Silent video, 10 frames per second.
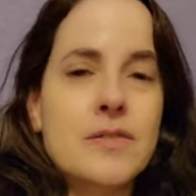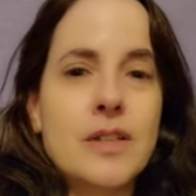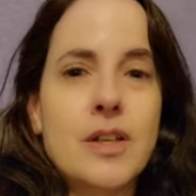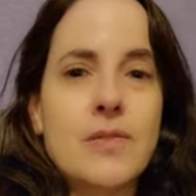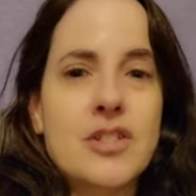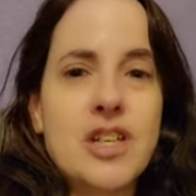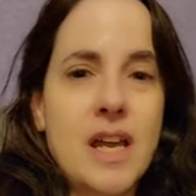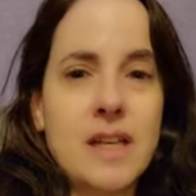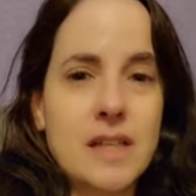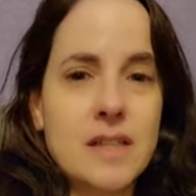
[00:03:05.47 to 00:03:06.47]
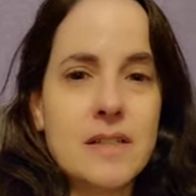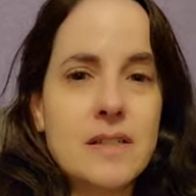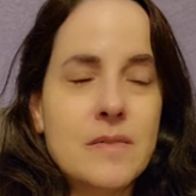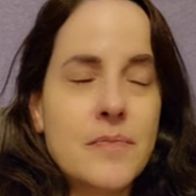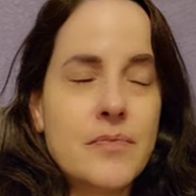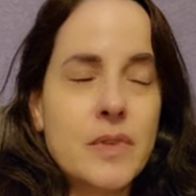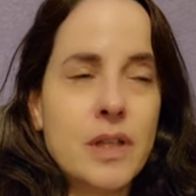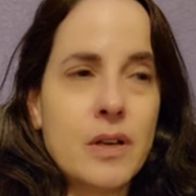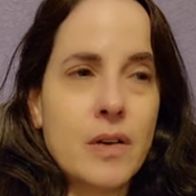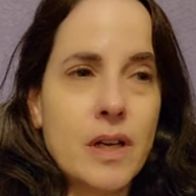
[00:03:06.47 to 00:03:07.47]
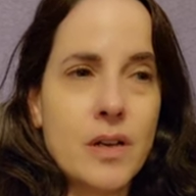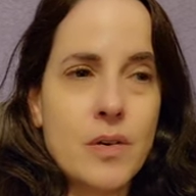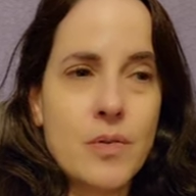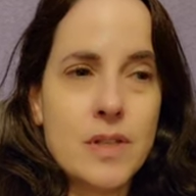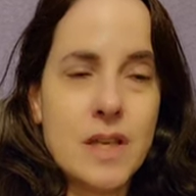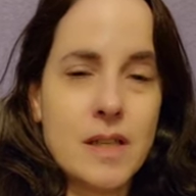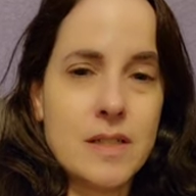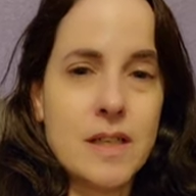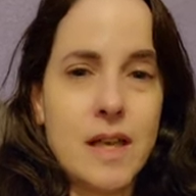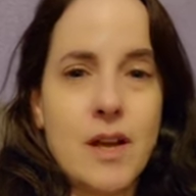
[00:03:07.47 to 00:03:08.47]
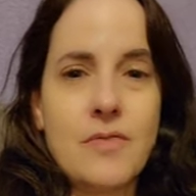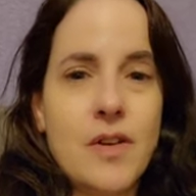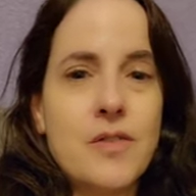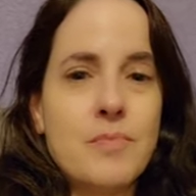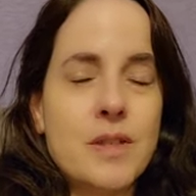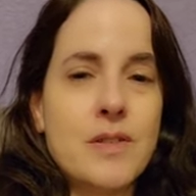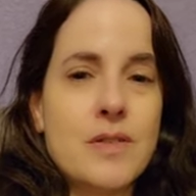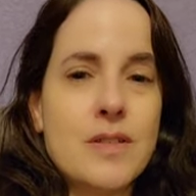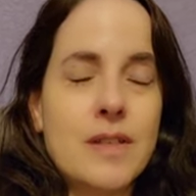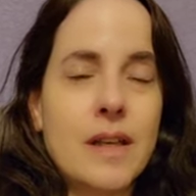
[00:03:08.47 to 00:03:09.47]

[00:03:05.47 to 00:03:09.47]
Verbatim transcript: you know, the Janet, you know, I always had to take care of all the bills.